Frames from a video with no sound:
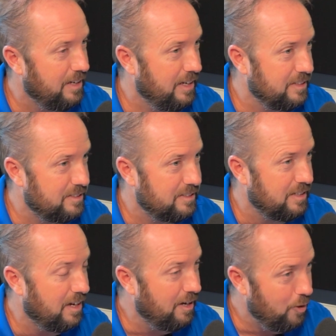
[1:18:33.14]
It's
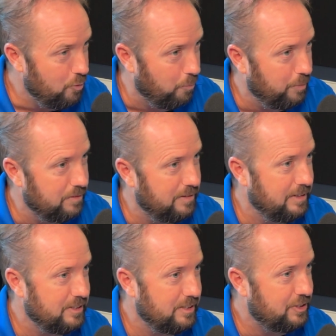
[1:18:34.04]
hope
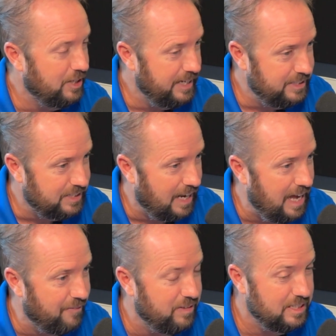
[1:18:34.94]
and it's a changed
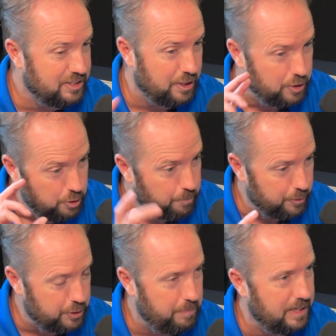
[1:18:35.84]
life and it's a new
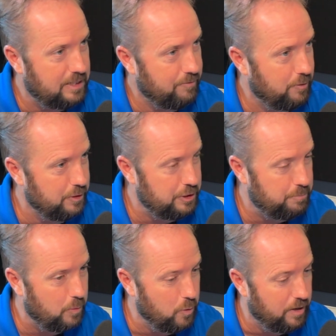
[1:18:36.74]
perspective on this
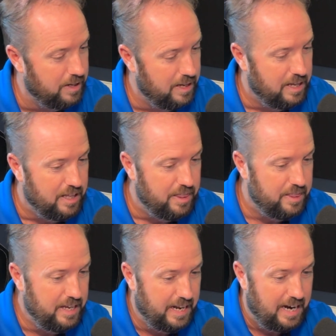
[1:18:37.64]
sport
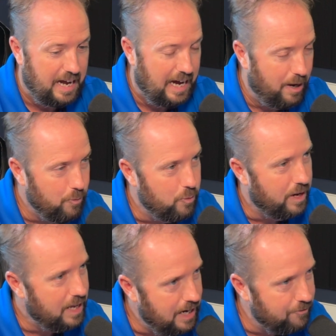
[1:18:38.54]
that I want
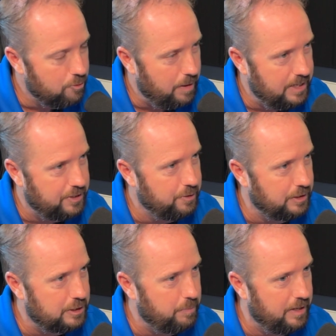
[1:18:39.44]
everybody to
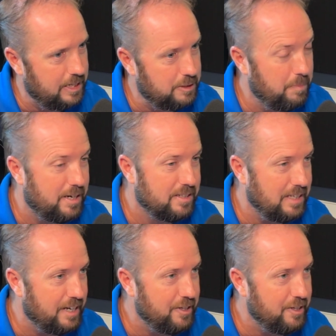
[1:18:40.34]
experience because I